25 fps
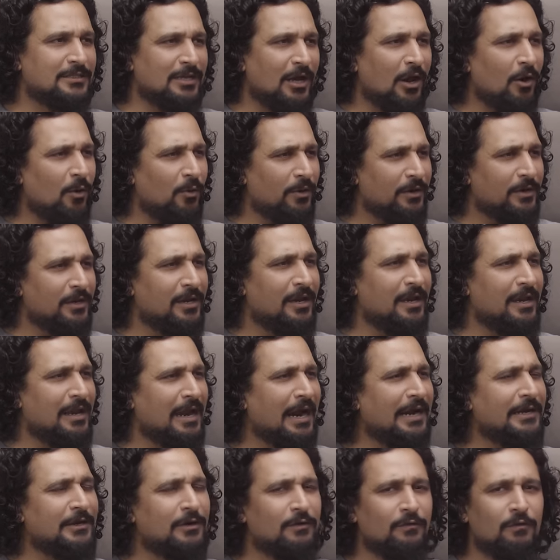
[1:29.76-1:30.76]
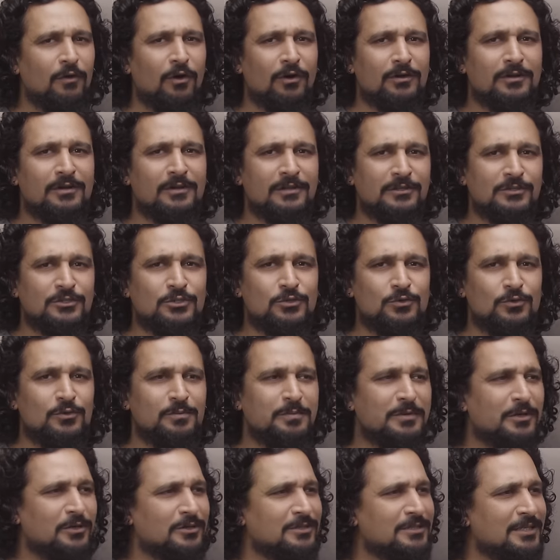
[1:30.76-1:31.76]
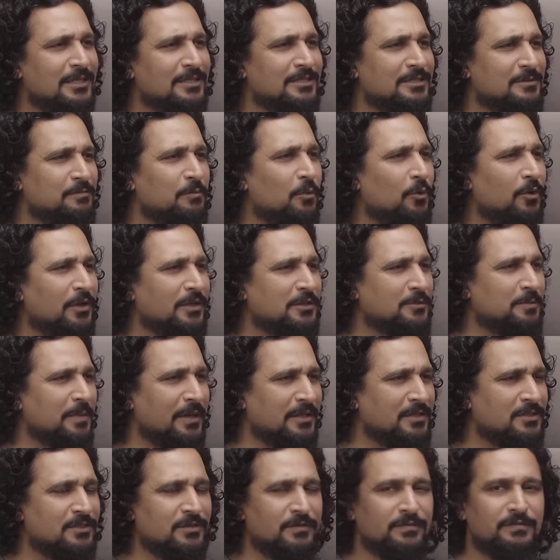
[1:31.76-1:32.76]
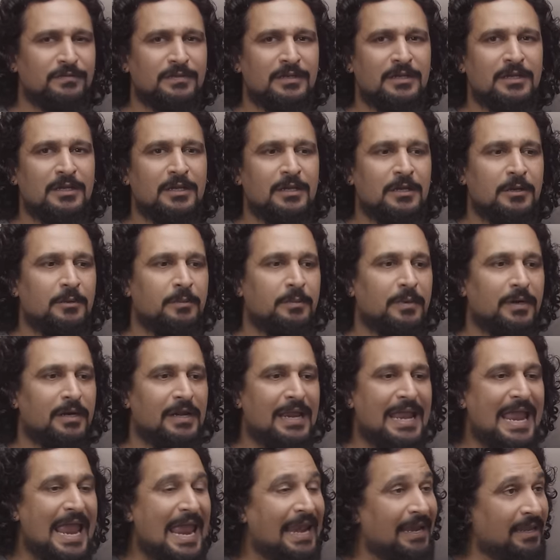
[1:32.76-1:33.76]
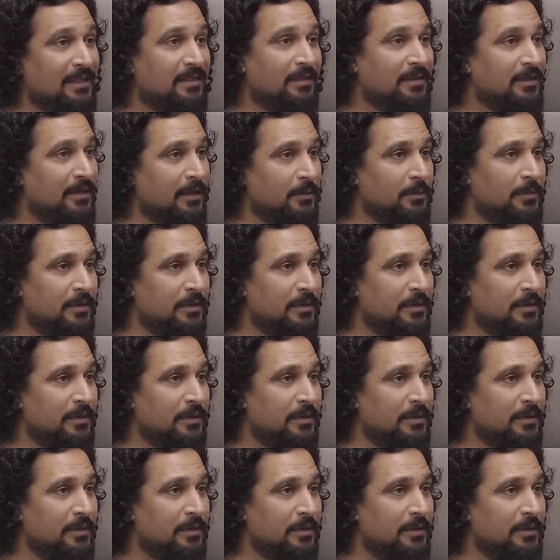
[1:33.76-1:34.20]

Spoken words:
how it kind of got construed because that's more expensive. But anything can